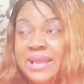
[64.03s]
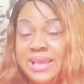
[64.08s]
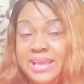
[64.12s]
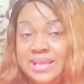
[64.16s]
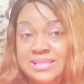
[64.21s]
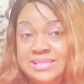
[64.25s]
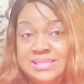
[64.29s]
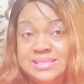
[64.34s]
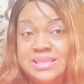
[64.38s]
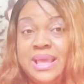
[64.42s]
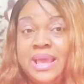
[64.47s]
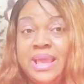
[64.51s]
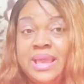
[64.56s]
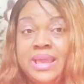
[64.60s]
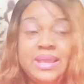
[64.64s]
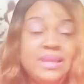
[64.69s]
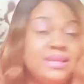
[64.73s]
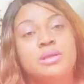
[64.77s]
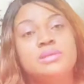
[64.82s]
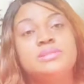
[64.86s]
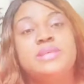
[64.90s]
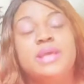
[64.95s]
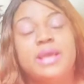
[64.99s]
it
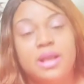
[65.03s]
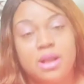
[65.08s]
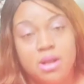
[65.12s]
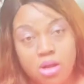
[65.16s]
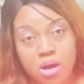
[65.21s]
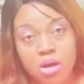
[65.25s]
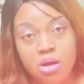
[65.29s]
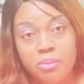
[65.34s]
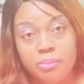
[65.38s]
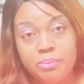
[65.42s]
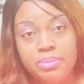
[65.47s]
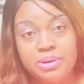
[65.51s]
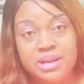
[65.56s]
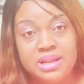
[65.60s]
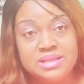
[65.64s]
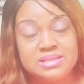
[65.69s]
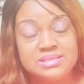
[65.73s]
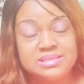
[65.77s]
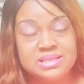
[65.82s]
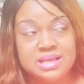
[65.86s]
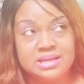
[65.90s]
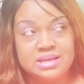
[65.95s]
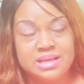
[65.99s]
says, the complex
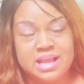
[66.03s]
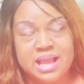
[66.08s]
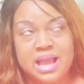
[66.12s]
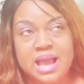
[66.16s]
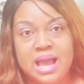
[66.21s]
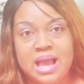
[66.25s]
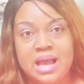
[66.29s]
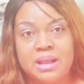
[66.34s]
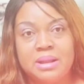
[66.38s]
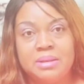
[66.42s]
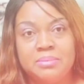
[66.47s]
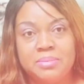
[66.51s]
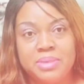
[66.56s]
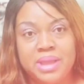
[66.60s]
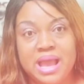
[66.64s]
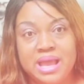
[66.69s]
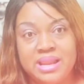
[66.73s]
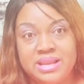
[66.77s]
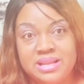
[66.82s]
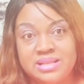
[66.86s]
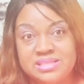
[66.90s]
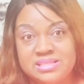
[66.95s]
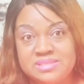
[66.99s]
that can be
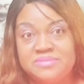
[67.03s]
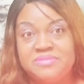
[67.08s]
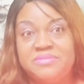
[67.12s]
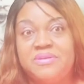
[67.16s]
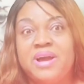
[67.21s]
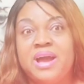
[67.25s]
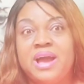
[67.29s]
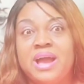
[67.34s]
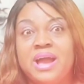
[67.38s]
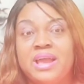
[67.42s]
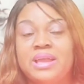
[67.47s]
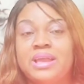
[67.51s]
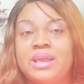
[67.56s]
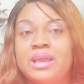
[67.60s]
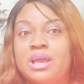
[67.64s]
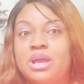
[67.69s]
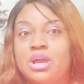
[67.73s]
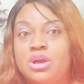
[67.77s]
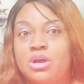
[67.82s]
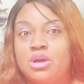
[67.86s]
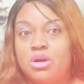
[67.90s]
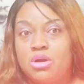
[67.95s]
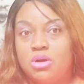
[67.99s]
identified
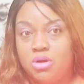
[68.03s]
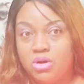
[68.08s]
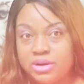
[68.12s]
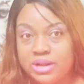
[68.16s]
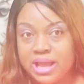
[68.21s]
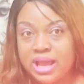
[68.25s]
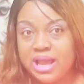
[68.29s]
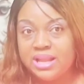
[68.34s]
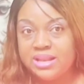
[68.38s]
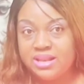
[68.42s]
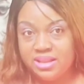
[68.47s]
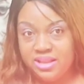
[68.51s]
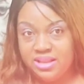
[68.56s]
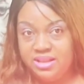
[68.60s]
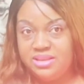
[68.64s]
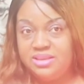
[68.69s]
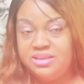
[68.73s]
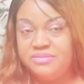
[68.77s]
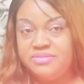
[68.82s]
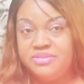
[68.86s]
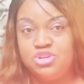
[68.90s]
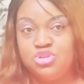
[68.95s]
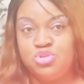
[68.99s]
on an
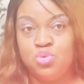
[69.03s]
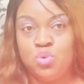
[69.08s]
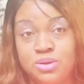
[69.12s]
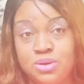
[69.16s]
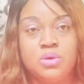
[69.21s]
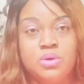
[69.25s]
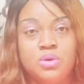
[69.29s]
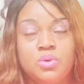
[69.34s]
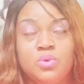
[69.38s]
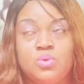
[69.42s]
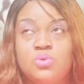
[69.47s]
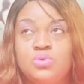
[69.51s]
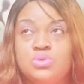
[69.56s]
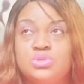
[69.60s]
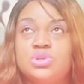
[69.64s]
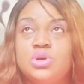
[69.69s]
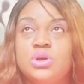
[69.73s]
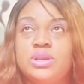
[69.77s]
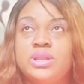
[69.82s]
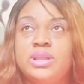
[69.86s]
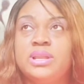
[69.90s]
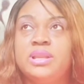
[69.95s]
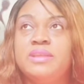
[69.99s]
individual who
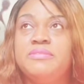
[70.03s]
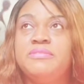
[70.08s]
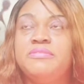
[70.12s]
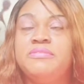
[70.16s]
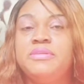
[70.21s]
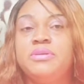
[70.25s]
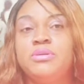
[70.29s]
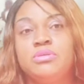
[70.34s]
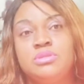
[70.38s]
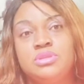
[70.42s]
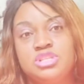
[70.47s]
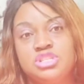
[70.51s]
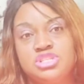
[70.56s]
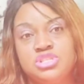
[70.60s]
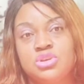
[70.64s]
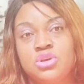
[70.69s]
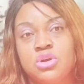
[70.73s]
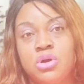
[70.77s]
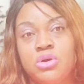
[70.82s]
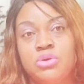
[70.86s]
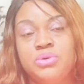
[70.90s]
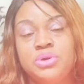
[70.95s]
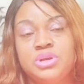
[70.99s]
suddenly feel
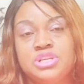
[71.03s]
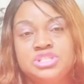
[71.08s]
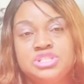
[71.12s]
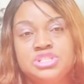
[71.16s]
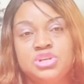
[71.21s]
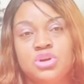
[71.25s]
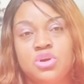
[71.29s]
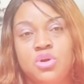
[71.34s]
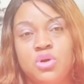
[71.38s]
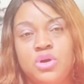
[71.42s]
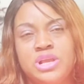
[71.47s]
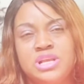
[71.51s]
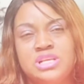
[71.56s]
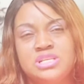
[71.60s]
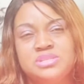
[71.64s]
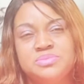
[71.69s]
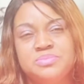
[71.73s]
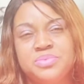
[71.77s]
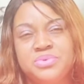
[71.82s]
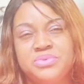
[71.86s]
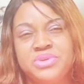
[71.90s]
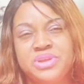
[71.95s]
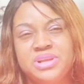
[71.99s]
discouraged or
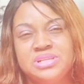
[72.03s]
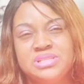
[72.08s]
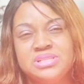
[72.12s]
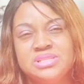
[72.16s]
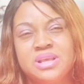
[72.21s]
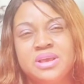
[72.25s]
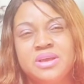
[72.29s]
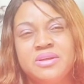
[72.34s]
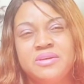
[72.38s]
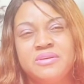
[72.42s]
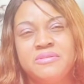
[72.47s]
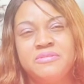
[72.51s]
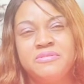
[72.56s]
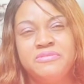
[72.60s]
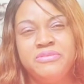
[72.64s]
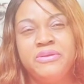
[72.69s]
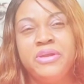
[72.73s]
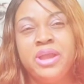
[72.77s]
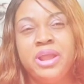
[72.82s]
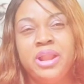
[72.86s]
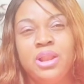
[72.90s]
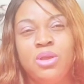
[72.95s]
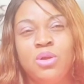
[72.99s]
experience
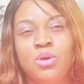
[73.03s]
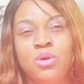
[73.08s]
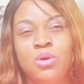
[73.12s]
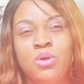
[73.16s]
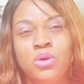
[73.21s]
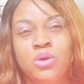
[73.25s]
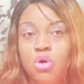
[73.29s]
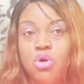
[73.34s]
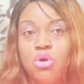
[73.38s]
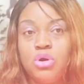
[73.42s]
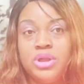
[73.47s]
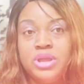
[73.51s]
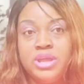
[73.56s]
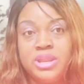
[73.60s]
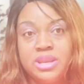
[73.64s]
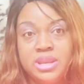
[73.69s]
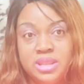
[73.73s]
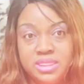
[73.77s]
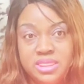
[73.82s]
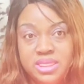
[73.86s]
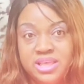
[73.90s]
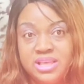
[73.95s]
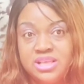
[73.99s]
failure in the
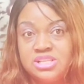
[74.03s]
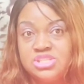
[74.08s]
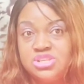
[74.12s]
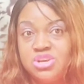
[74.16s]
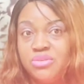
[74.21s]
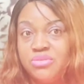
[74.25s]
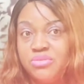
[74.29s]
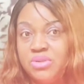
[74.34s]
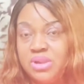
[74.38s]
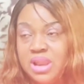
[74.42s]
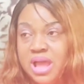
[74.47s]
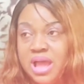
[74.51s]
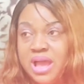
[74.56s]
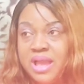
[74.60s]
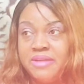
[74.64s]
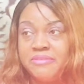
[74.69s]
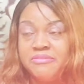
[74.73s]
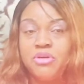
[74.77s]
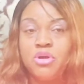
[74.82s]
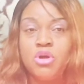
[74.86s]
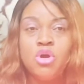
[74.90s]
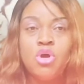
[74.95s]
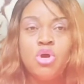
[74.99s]
things of life,
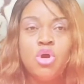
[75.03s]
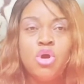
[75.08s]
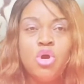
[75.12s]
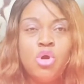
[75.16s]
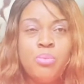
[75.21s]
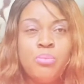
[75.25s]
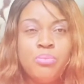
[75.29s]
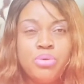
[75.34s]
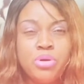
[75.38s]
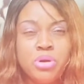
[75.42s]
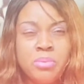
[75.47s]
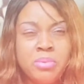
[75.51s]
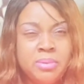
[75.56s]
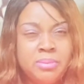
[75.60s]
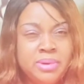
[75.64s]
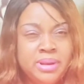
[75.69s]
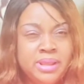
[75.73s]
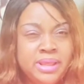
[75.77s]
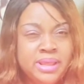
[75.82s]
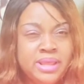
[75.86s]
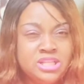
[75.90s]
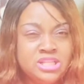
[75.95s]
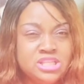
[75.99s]
or
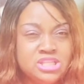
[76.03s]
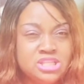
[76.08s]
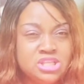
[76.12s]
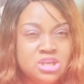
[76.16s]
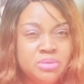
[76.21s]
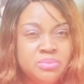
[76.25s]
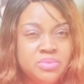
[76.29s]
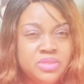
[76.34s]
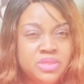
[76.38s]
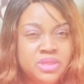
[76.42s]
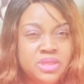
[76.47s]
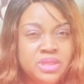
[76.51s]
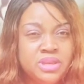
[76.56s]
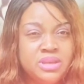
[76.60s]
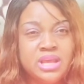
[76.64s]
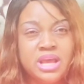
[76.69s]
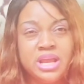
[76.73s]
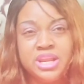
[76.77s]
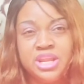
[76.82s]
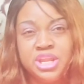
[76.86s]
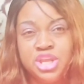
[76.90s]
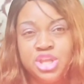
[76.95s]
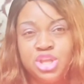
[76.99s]
probably in something
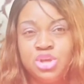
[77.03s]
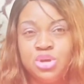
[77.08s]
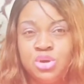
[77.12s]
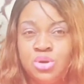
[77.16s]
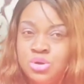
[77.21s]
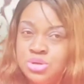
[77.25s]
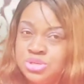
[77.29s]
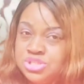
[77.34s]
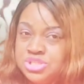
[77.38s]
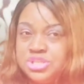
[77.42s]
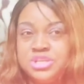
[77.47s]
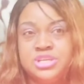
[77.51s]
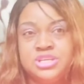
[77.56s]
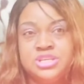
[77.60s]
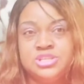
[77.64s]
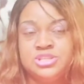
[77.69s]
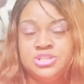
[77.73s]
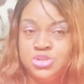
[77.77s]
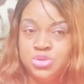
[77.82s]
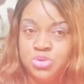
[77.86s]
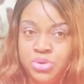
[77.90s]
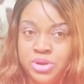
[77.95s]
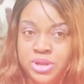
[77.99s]
that he or she is
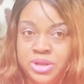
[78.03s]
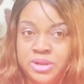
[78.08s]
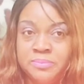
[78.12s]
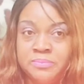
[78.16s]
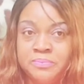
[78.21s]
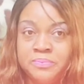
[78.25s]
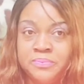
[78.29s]
doing.